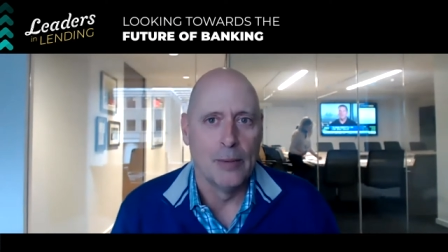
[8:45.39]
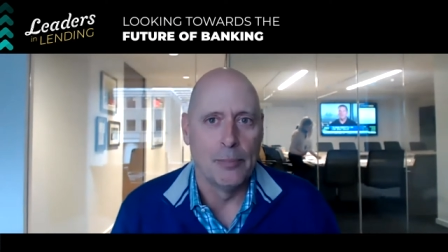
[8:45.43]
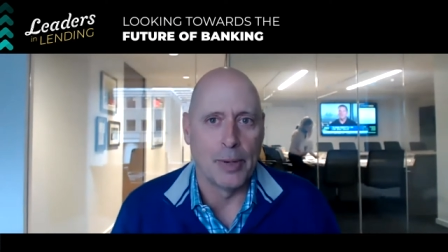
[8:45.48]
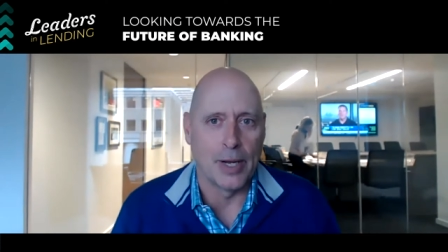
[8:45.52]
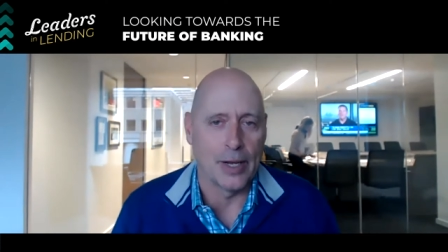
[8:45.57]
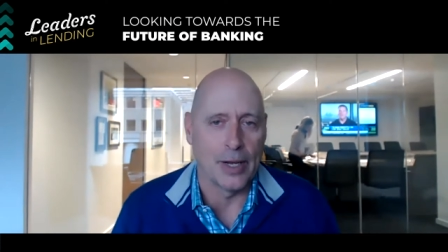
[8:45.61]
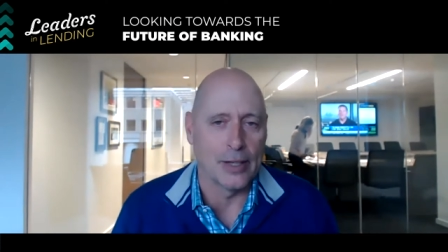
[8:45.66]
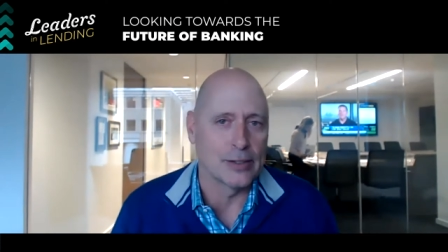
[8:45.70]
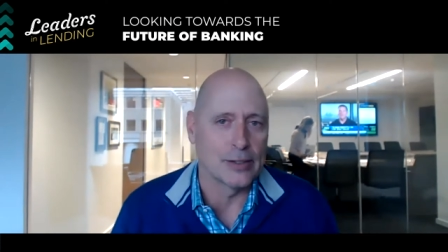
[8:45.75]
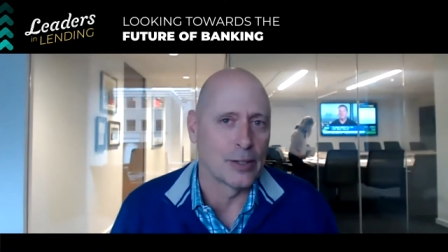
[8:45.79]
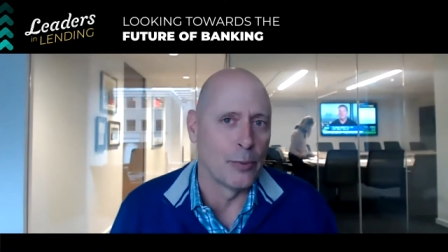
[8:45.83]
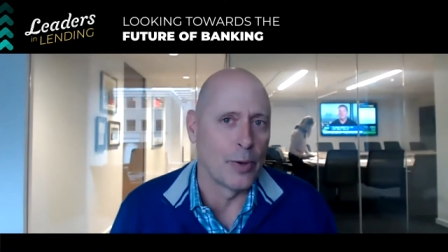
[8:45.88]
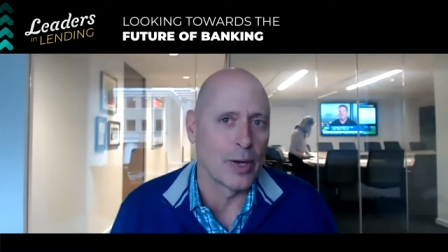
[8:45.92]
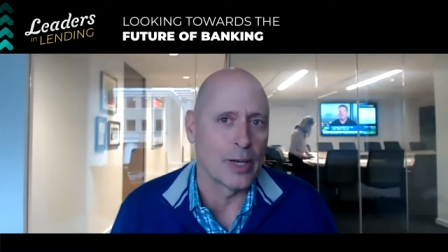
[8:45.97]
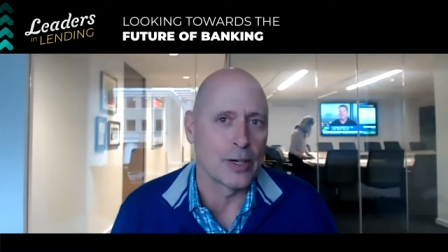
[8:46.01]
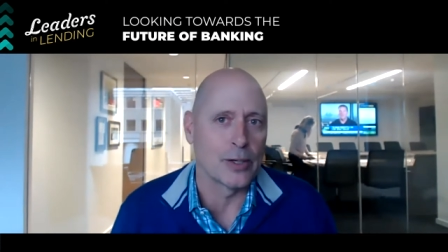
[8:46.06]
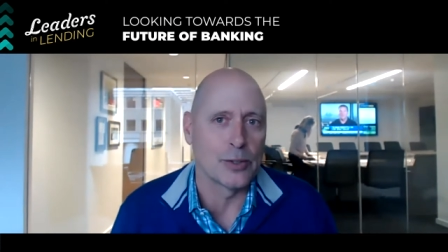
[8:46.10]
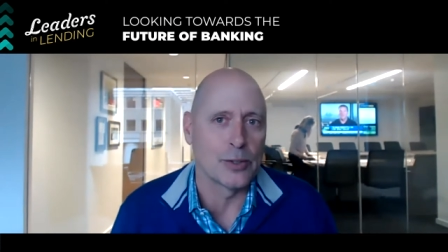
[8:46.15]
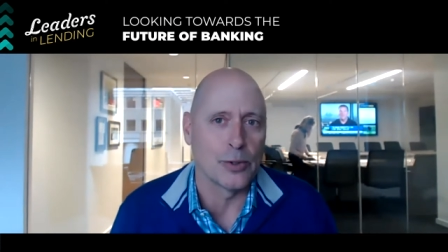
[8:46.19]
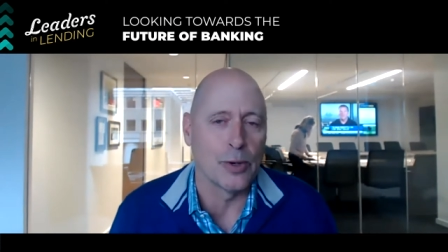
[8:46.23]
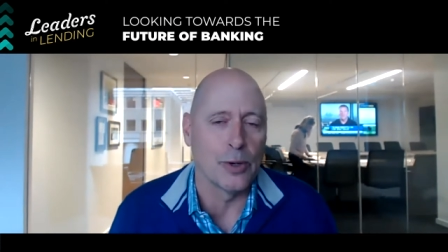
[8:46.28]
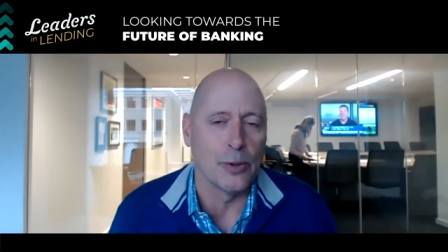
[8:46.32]
because of the
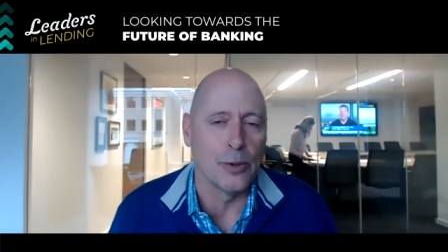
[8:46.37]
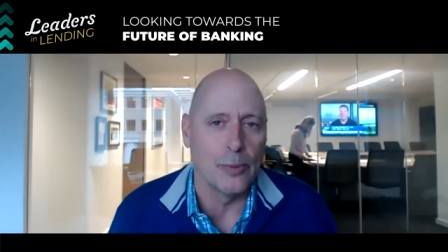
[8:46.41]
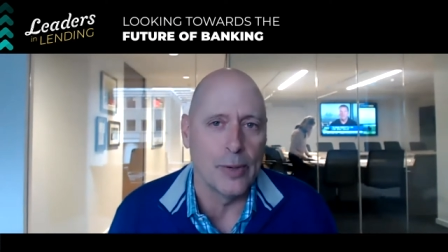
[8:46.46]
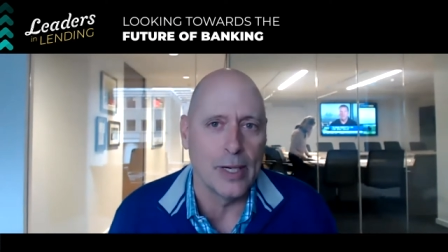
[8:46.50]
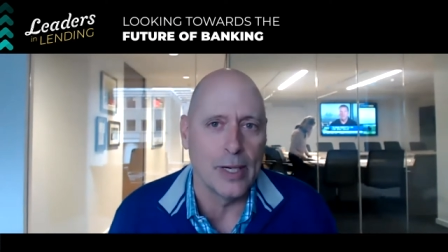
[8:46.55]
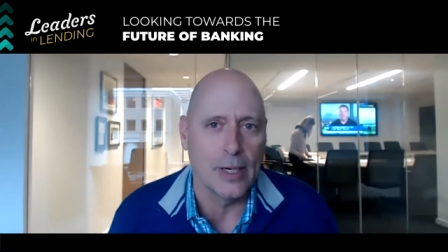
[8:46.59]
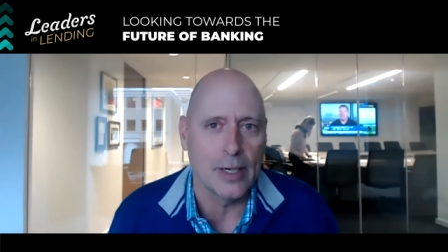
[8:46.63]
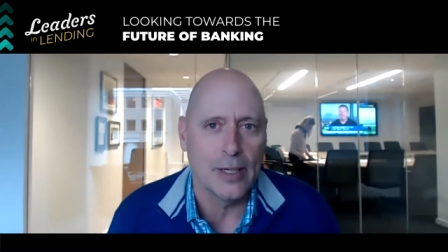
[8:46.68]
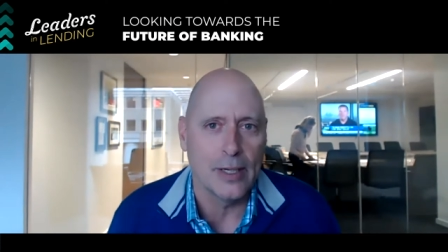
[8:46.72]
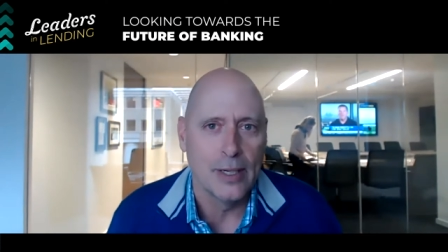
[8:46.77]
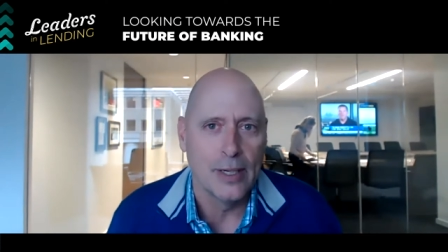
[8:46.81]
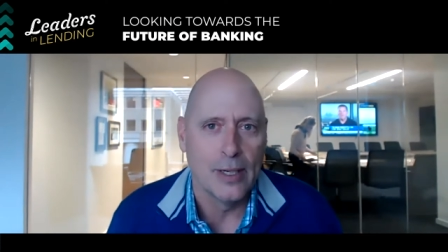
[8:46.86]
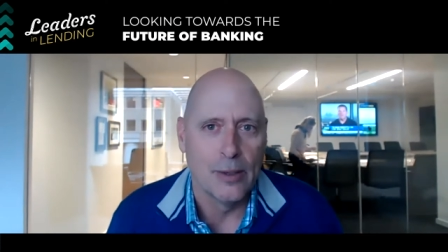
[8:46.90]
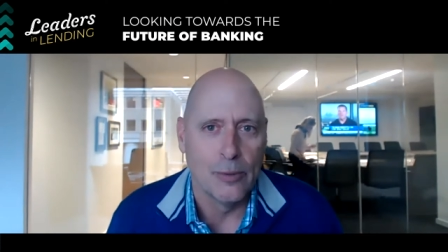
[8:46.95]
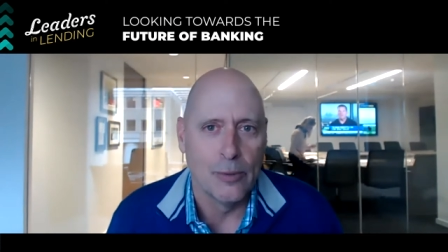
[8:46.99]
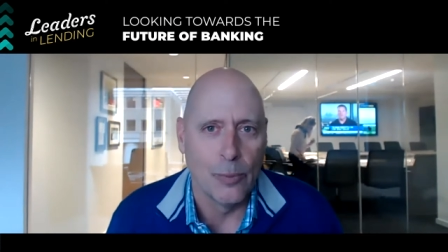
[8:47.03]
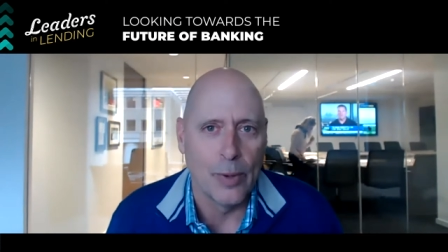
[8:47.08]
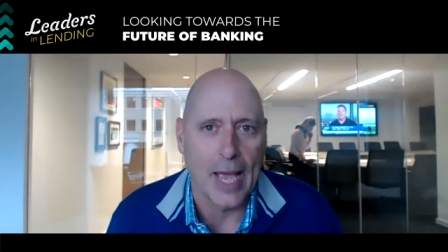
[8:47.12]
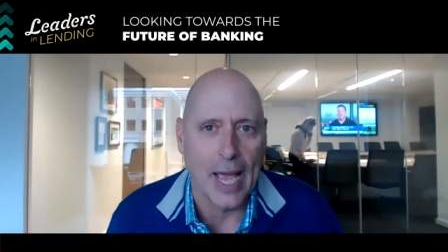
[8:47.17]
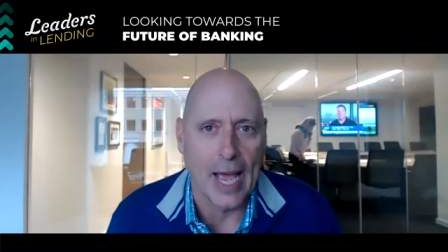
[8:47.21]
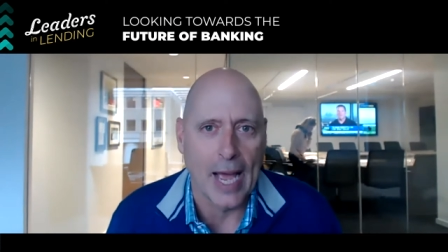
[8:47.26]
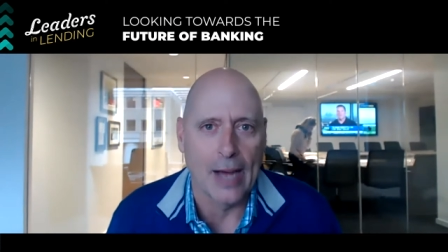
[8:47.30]
regulatory arena
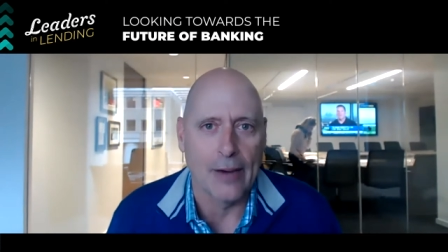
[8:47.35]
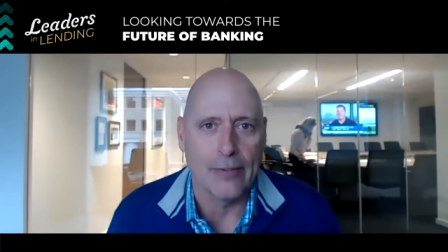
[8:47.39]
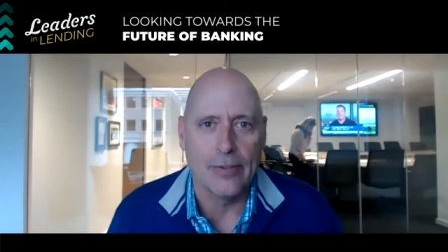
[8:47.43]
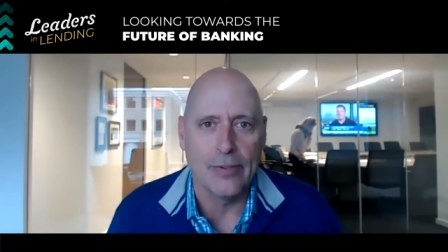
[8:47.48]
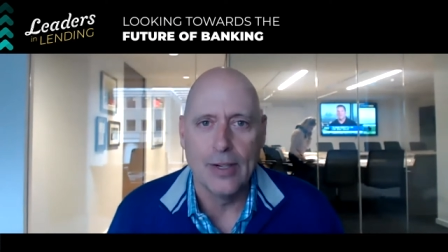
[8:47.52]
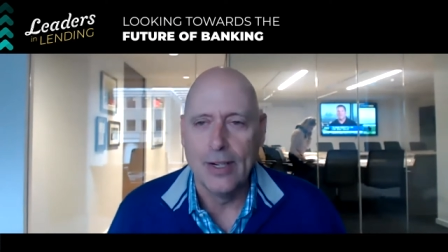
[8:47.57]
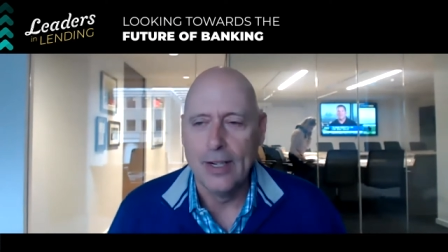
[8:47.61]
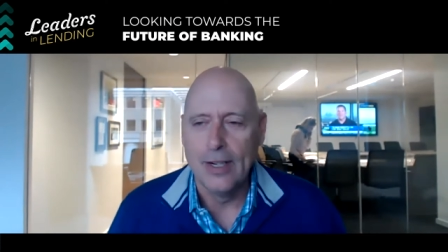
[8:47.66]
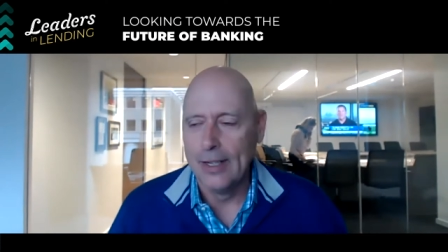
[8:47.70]
we have.